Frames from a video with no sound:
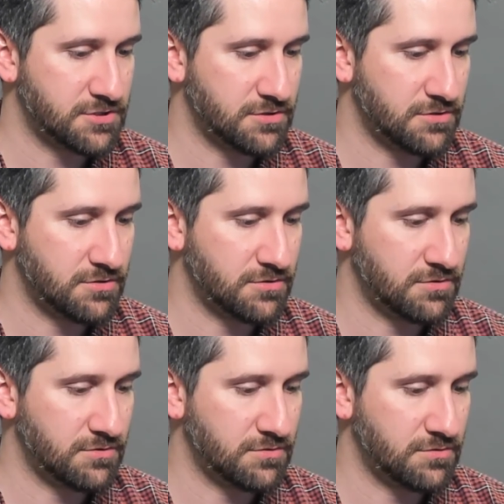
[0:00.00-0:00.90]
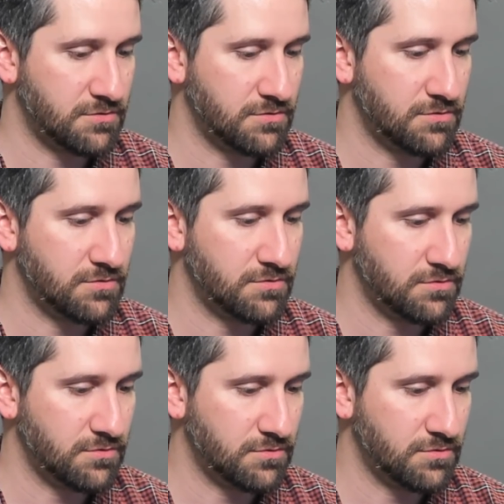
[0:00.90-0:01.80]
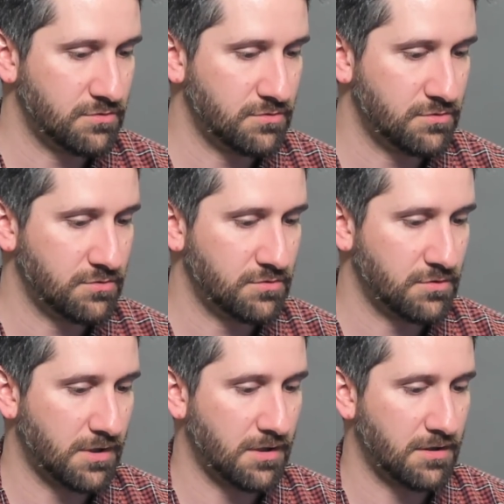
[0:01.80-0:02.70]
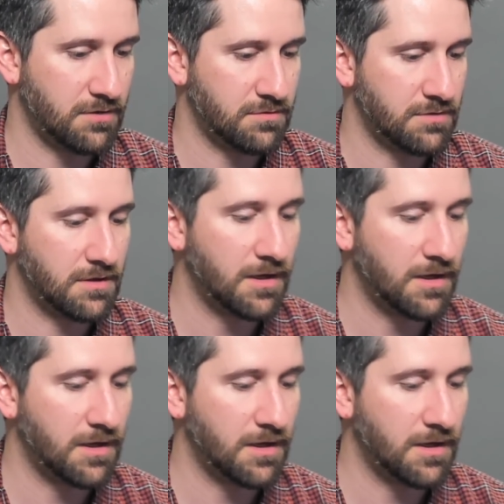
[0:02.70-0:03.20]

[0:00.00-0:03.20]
to. Uh oh.